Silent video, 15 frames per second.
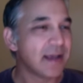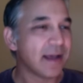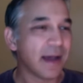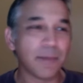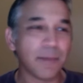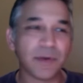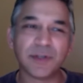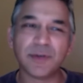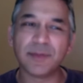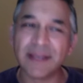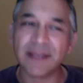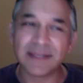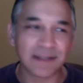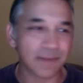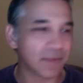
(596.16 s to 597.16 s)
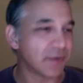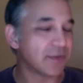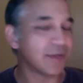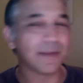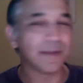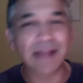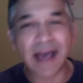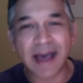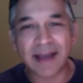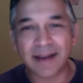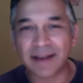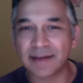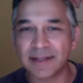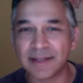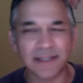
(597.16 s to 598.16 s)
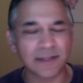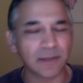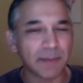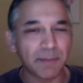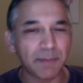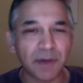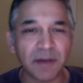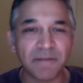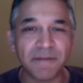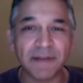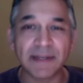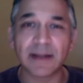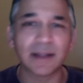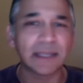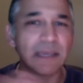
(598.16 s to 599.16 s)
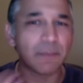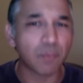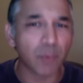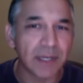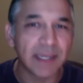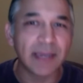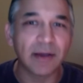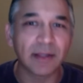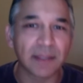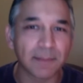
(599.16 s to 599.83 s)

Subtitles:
I'm going to do this, I'm going to do that, and this is going to be perfect. And I'll keep working on the